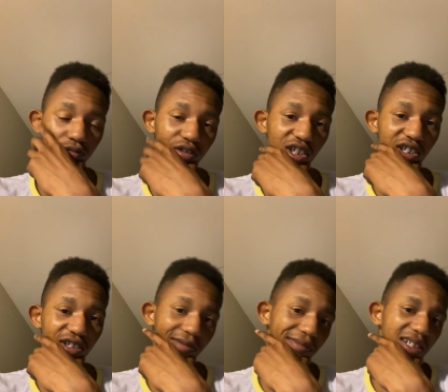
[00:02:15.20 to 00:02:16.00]

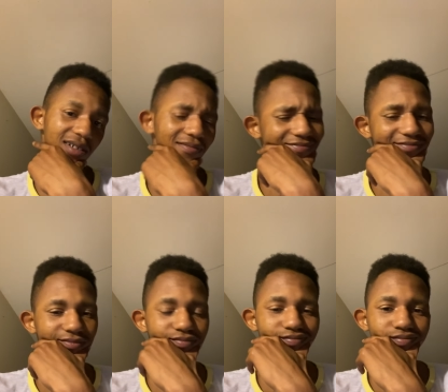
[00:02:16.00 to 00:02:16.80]
Because me,
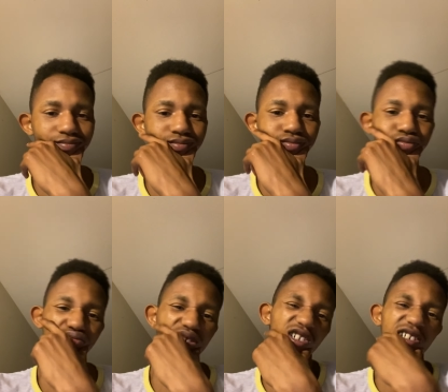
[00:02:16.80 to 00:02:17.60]

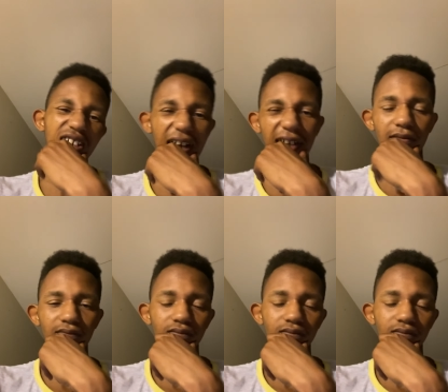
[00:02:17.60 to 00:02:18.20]
it was alright.